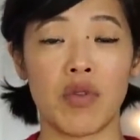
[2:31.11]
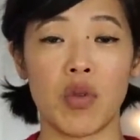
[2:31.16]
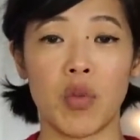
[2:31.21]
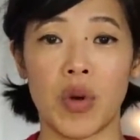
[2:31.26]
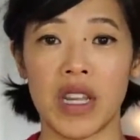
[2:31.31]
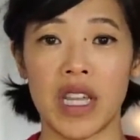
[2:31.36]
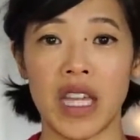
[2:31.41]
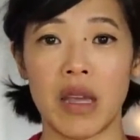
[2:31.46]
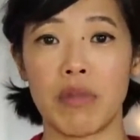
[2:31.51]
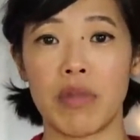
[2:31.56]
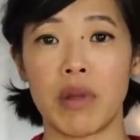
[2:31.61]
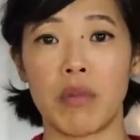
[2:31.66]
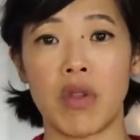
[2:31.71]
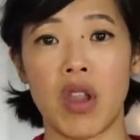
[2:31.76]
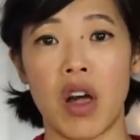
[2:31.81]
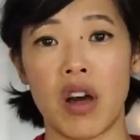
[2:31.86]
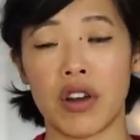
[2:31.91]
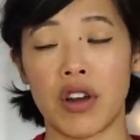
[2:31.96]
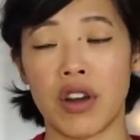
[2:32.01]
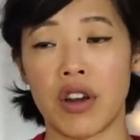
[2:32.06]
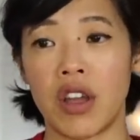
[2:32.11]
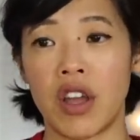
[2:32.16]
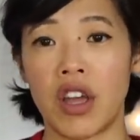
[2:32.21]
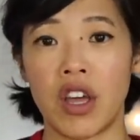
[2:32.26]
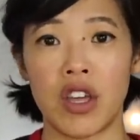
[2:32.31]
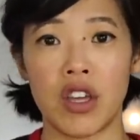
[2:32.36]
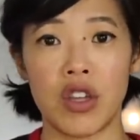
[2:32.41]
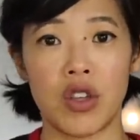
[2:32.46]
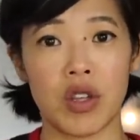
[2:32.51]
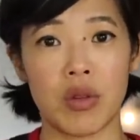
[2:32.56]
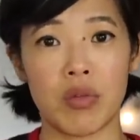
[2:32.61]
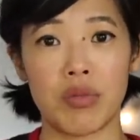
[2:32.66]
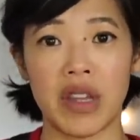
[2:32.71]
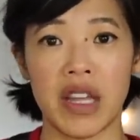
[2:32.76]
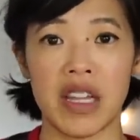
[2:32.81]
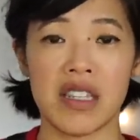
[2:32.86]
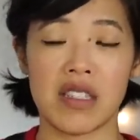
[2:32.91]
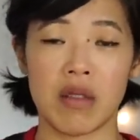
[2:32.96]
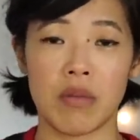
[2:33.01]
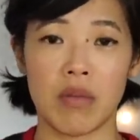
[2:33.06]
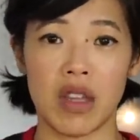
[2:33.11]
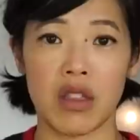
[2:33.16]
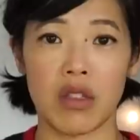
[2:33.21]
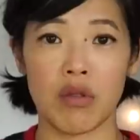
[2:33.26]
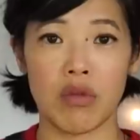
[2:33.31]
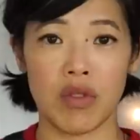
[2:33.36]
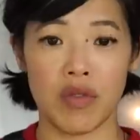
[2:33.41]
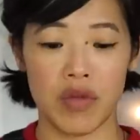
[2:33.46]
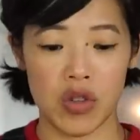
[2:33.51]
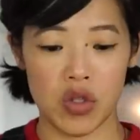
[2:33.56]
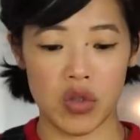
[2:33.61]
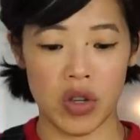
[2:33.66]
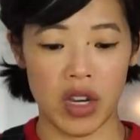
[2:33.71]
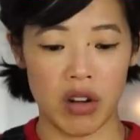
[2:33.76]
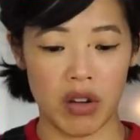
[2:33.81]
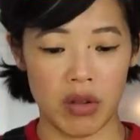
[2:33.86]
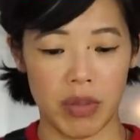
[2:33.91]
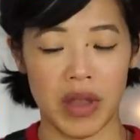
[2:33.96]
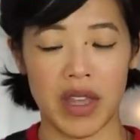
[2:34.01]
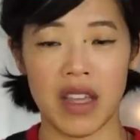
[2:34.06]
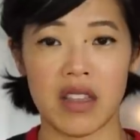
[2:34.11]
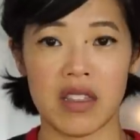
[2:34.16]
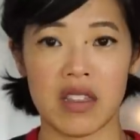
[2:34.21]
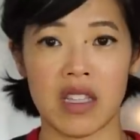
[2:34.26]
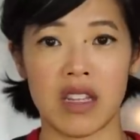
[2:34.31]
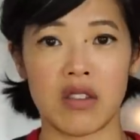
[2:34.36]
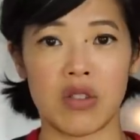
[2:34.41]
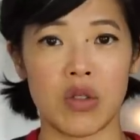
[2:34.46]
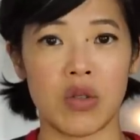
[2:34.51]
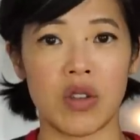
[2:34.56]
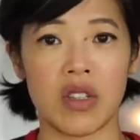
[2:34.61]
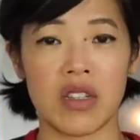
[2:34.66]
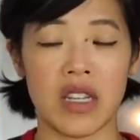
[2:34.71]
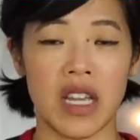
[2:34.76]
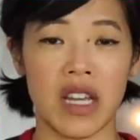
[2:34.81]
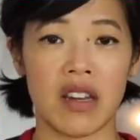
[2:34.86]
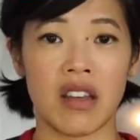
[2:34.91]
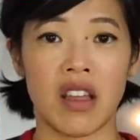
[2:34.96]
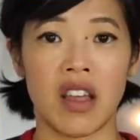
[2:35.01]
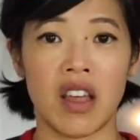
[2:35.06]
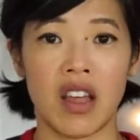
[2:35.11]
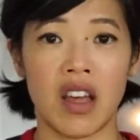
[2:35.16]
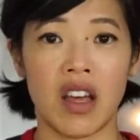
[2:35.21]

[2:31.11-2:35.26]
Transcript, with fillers: If you want to keep them longer, you can place them in the refrigerator because they do contain